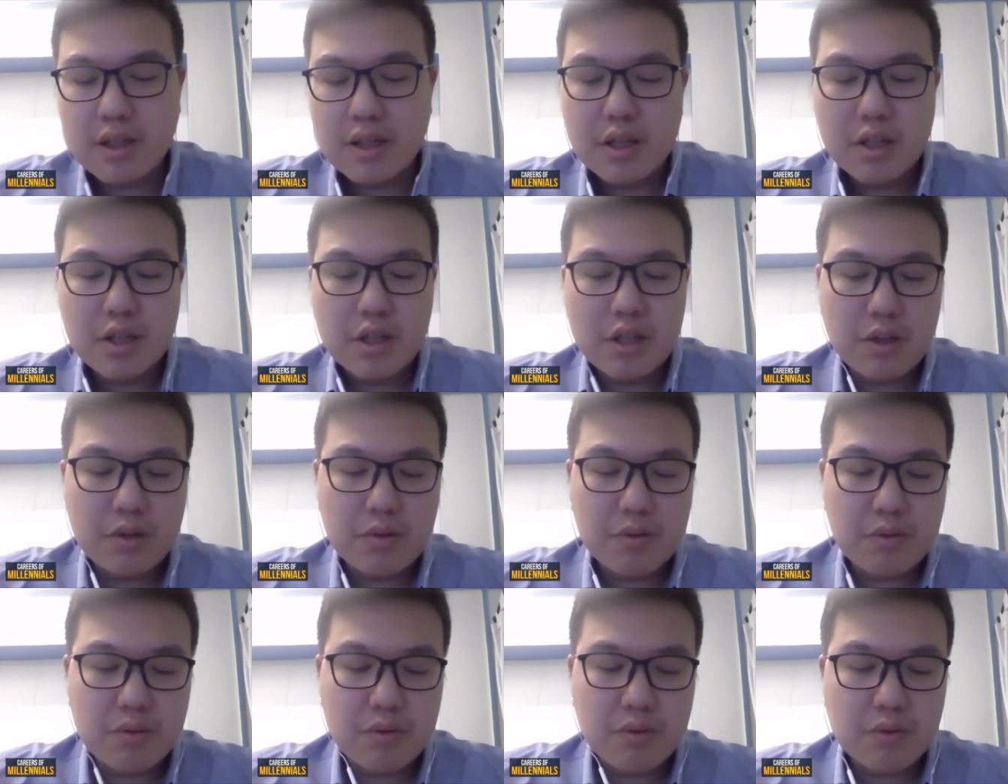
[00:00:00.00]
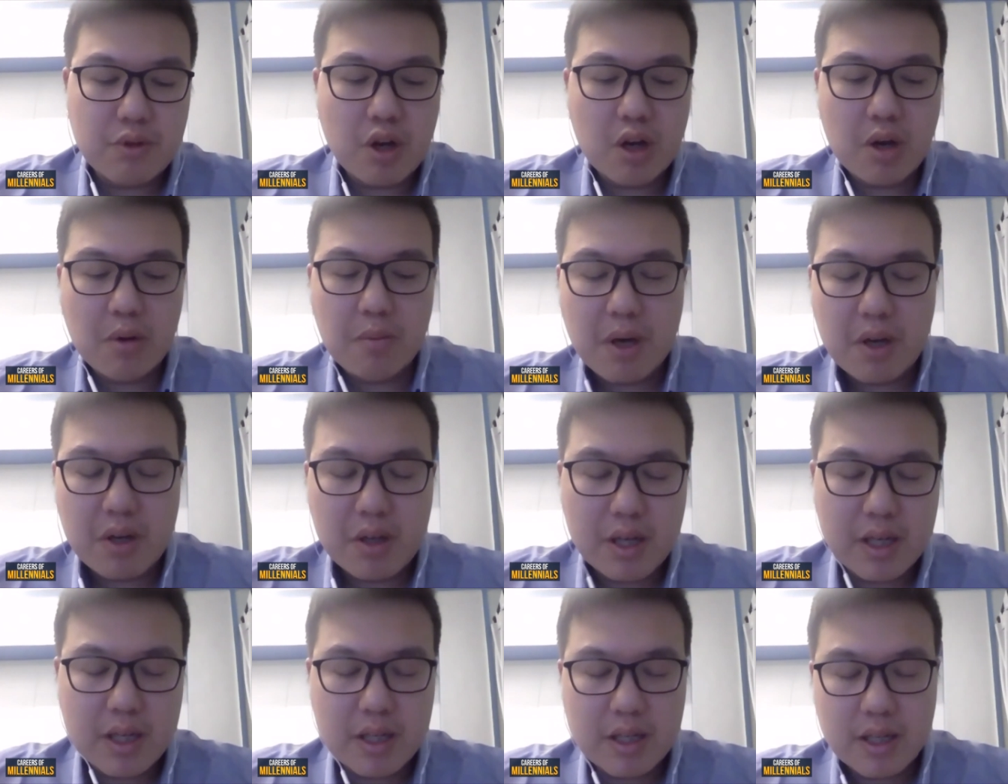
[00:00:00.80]
you talk about
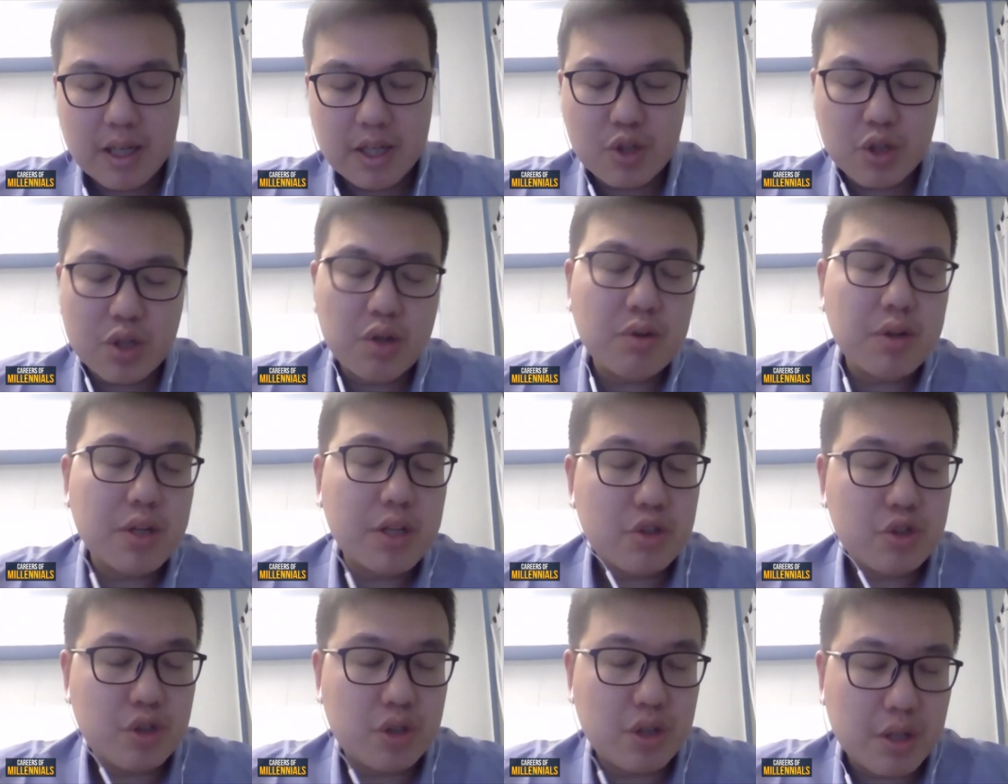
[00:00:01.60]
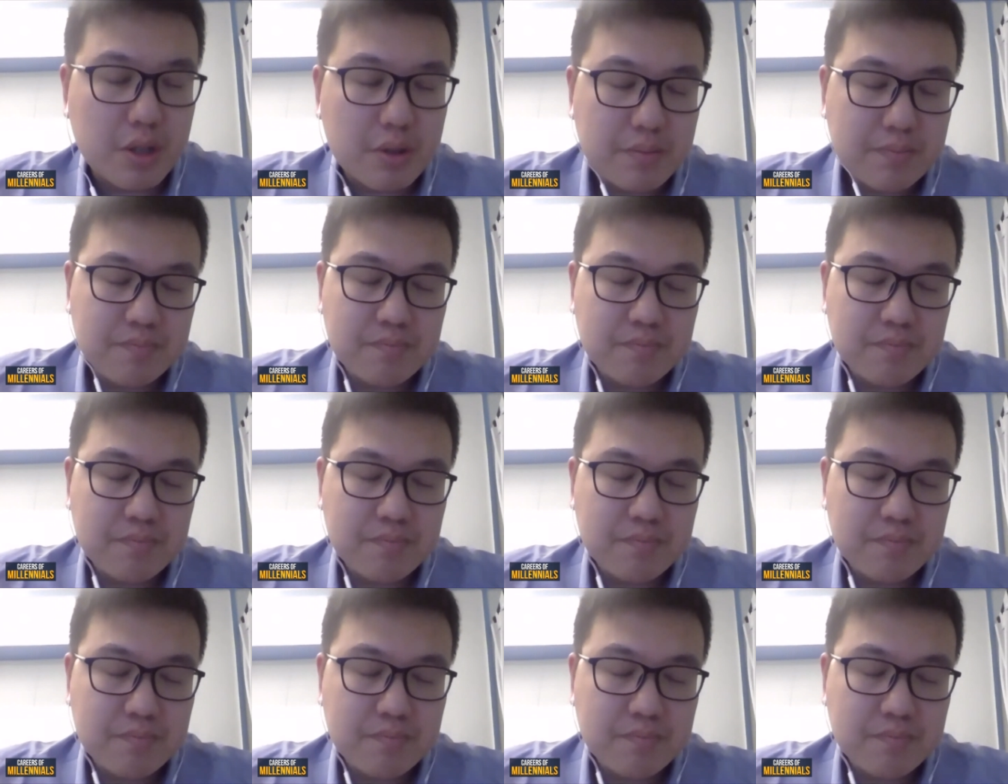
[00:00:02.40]
electrical engineer.